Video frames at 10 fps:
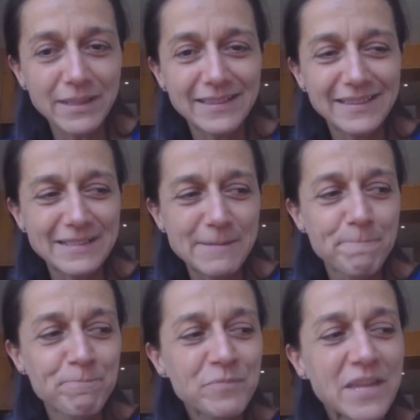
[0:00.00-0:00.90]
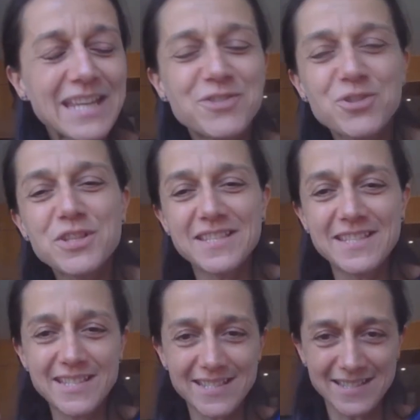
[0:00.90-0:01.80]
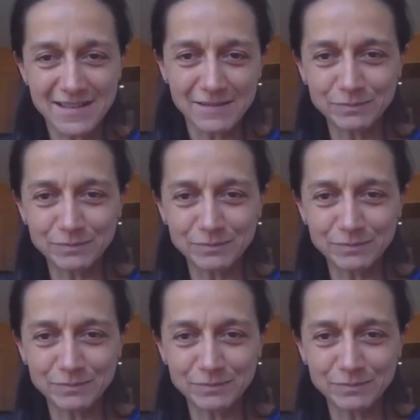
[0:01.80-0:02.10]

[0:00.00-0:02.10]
but it's just this